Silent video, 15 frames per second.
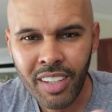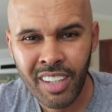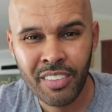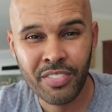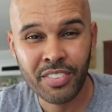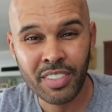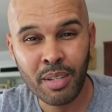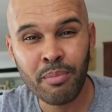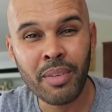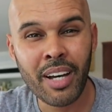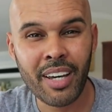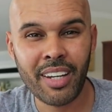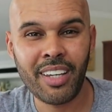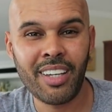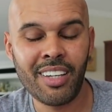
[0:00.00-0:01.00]
If
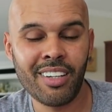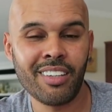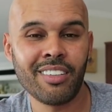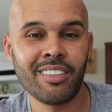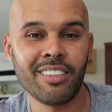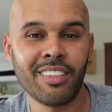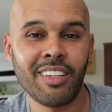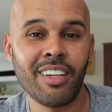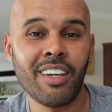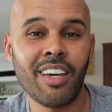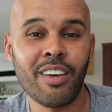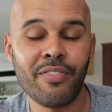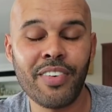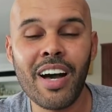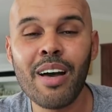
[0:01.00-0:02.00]
somebody,
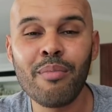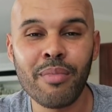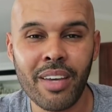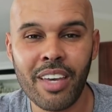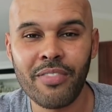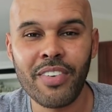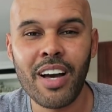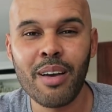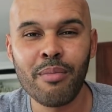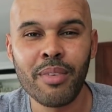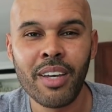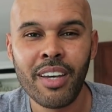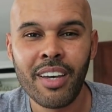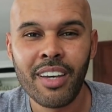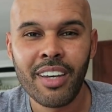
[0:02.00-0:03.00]
if I'm, if
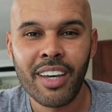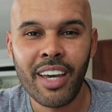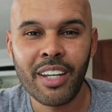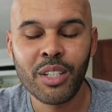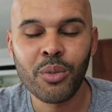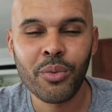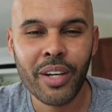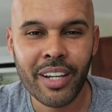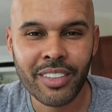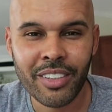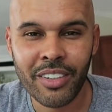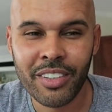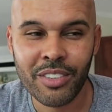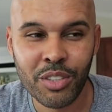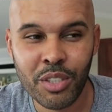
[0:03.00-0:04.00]
I'm a
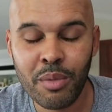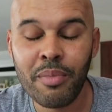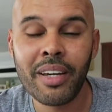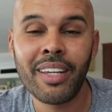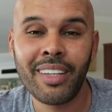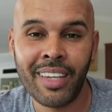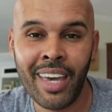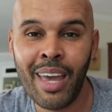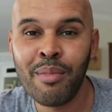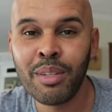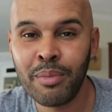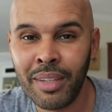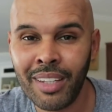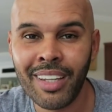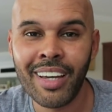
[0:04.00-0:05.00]
director and somebody
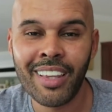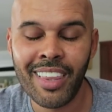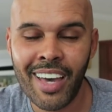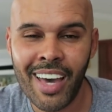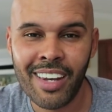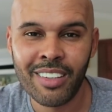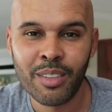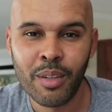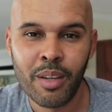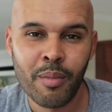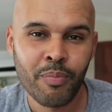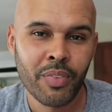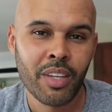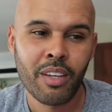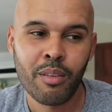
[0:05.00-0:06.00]
came to me like that
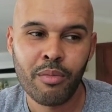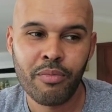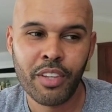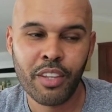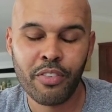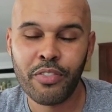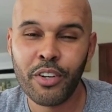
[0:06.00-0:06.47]
for the